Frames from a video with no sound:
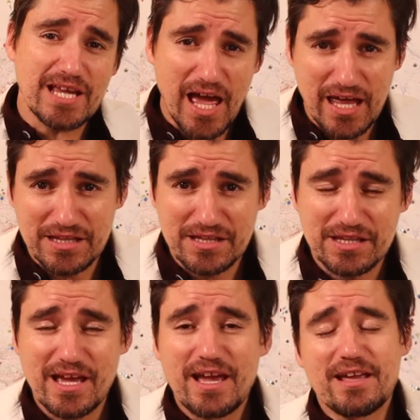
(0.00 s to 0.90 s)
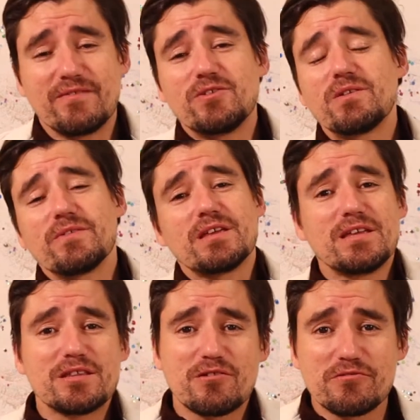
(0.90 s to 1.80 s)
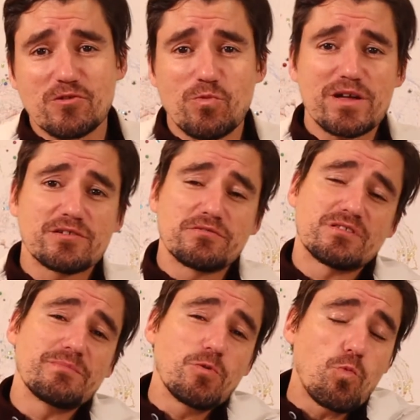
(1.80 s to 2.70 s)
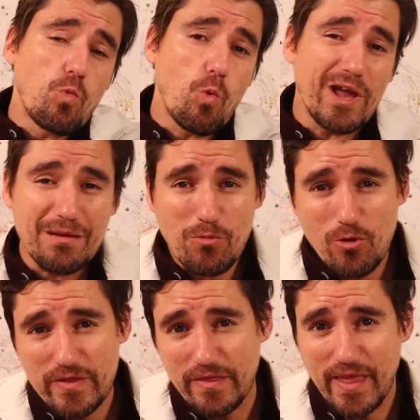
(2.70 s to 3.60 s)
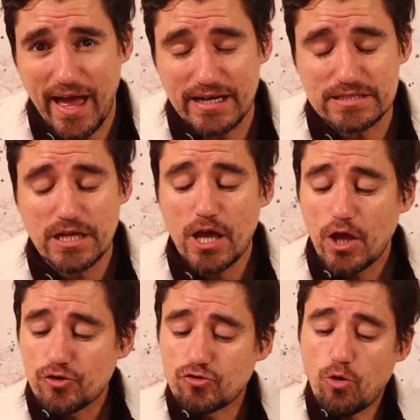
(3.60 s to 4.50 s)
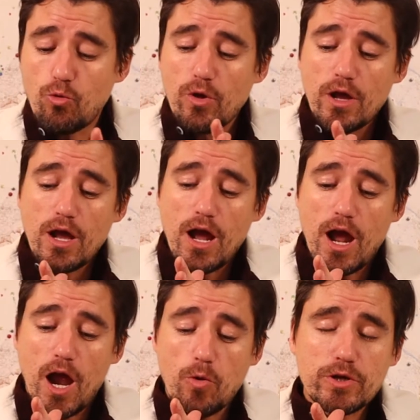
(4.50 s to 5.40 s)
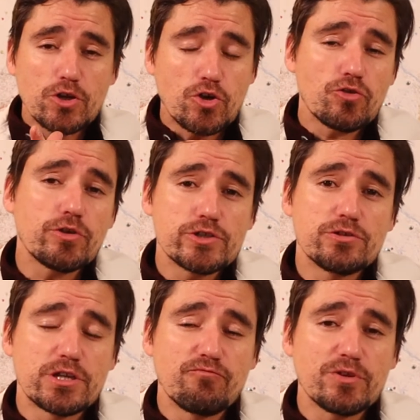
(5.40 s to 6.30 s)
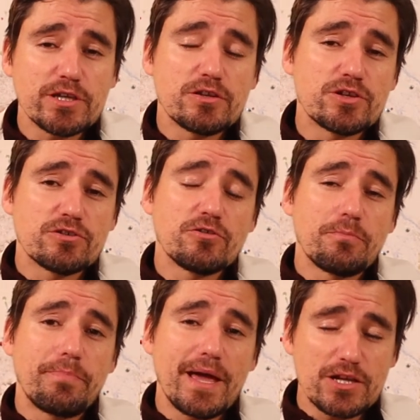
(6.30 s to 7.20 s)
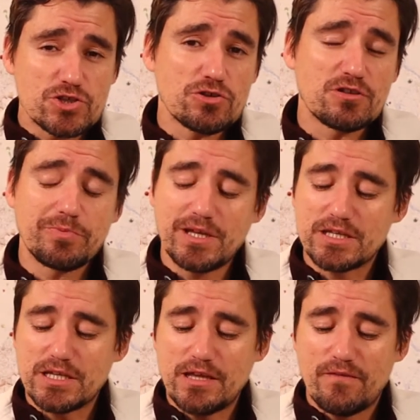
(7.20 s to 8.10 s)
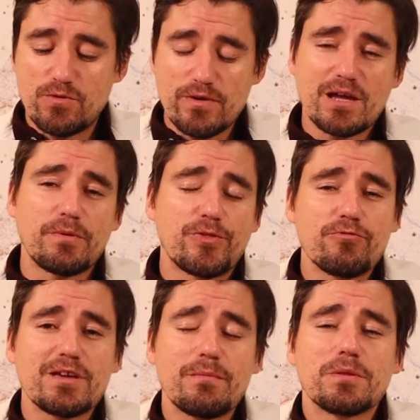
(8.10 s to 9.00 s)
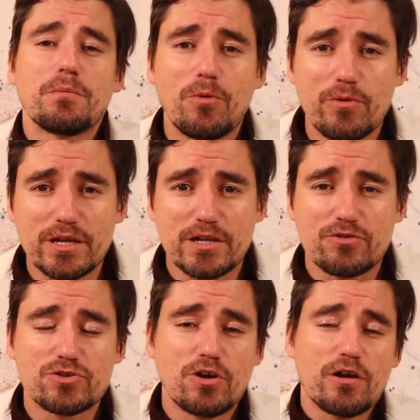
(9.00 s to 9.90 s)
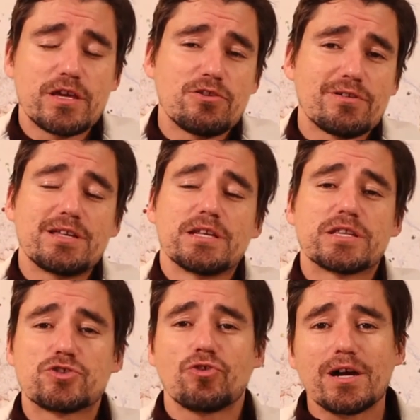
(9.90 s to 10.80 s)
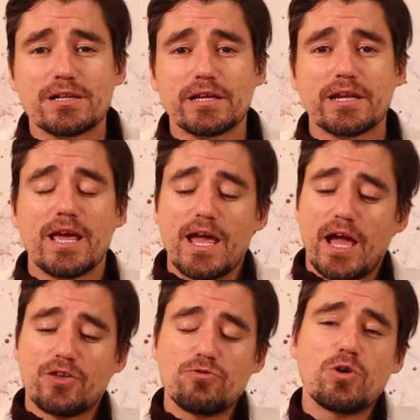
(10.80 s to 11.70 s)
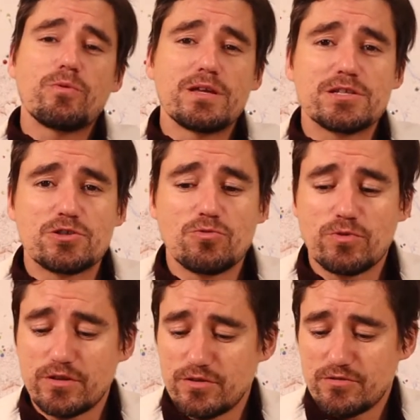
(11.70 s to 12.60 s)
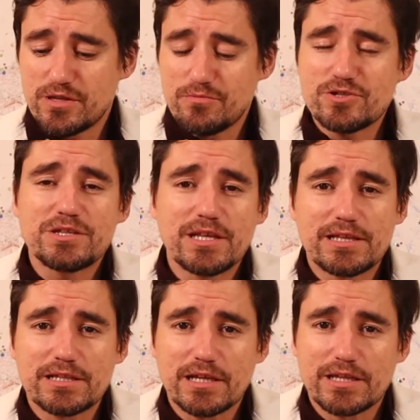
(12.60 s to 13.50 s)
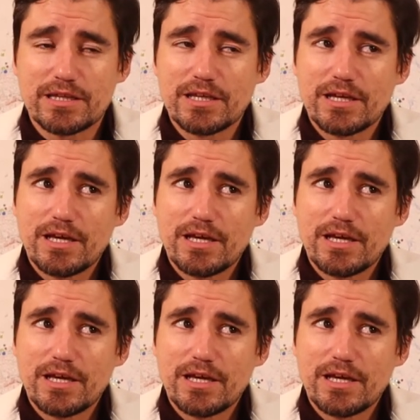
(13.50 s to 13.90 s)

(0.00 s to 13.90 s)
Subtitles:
tests. And if you live on the East Coast or West Coast, it's gonna be way more than that. So I would encourage you to really consider pet insurance, because if you wake up at 3 a.m. in the morning and your doggy or kitty's struggling and you go into one of those emergency clinics,